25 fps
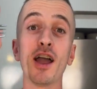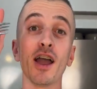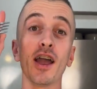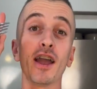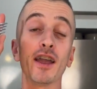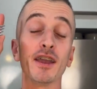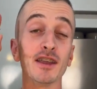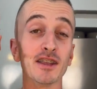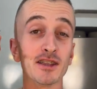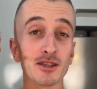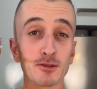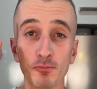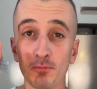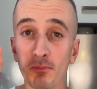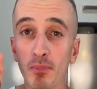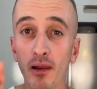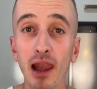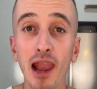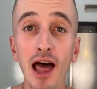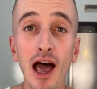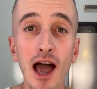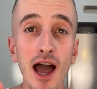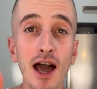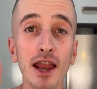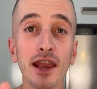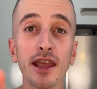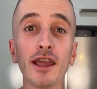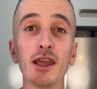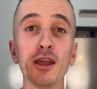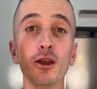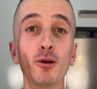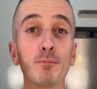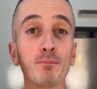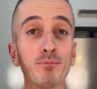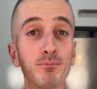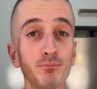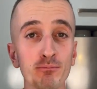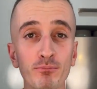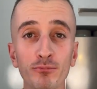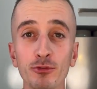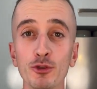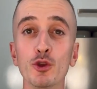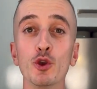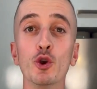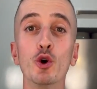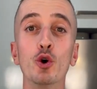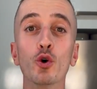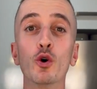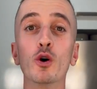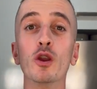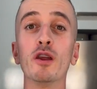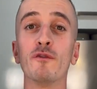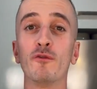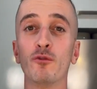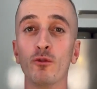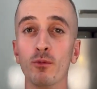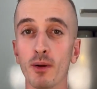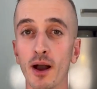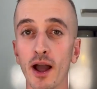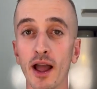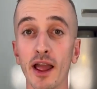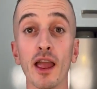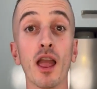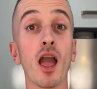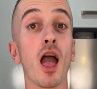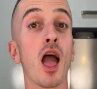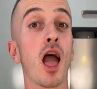It's bloody beautiful, mate.